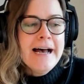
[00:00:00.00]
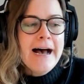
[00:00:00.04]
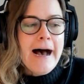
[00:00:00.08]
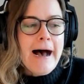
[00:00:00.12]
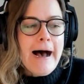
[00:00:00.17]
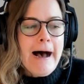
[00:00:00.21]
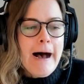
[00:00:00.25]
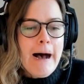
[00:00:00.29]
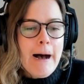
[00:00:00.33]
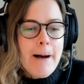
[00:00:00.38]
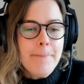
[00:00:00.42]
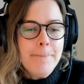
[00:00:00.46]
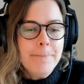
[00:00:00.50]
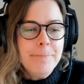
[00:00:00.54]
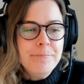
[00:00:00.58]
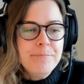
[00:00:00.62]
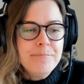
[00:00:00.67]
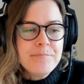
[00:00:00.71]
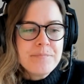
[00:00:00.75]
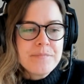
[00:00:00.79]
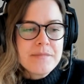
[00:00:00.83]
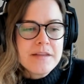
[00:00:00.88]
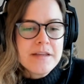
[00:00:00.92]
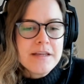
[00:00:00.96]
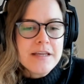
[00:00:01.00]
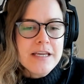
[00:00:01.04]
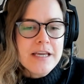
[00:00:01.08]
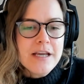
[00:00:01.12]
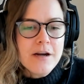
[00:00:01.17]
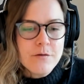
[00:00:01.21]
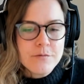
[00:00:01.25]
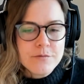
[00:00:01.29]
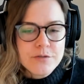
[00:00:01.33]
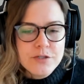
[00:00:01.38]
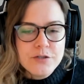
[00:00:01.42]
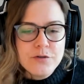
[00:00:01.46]

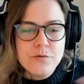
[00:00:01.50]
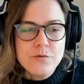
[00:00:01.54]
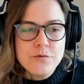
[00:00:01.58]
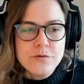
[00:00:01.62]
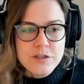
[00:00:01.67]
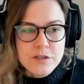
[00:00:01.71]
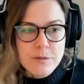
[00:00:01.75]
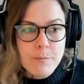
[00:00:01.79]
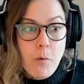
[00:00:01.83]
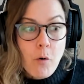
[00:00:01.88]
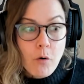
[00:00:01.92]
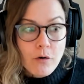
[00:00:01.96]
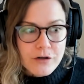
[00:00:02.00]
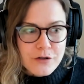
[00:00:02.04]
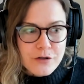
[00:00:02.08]
to support